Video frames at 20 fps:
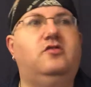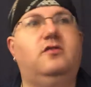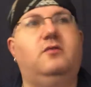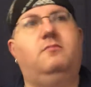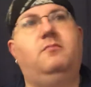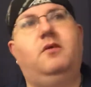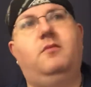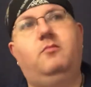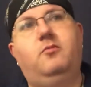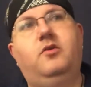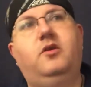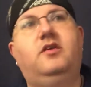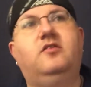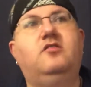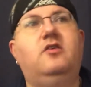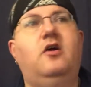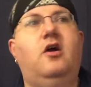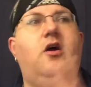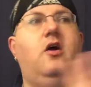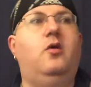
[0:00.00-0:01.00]
and
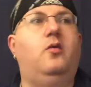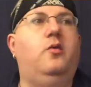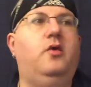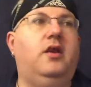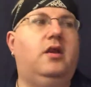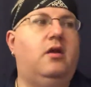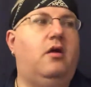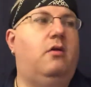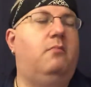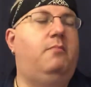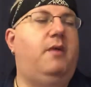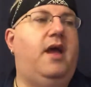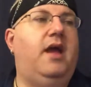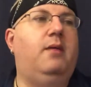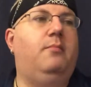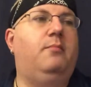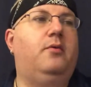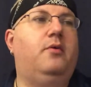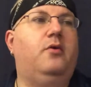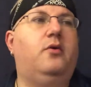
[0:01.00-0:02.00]
memories written on
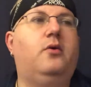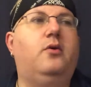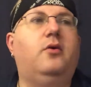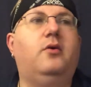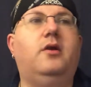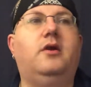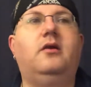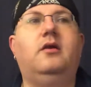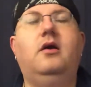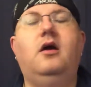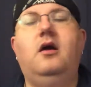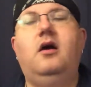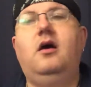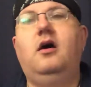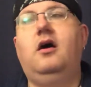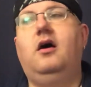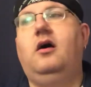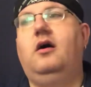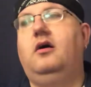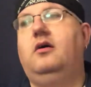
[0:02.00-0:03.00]
paper and
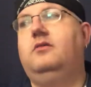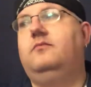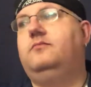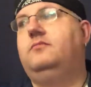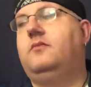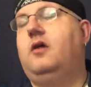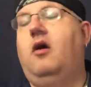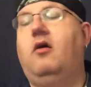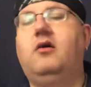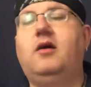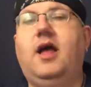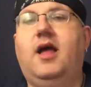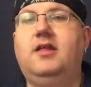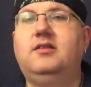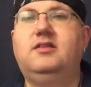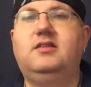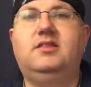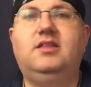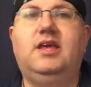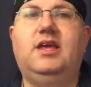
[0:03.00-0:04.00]
all kinds
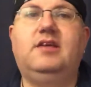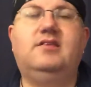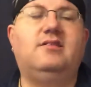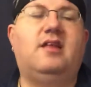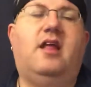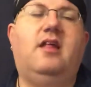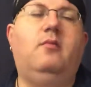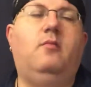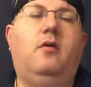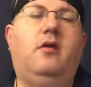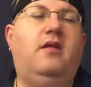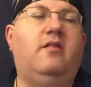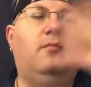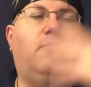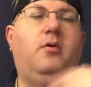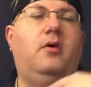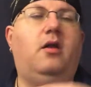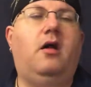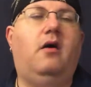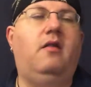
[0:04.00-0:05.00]
of things, and I didn't want to have to
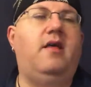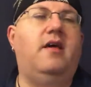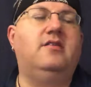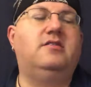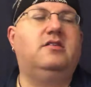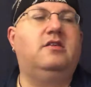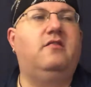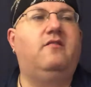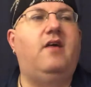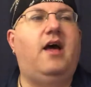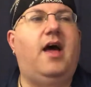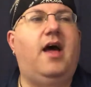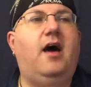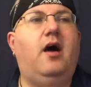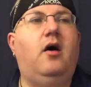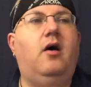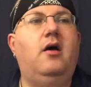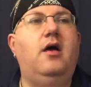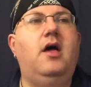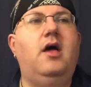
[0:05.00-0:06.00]
pull all that stuff out.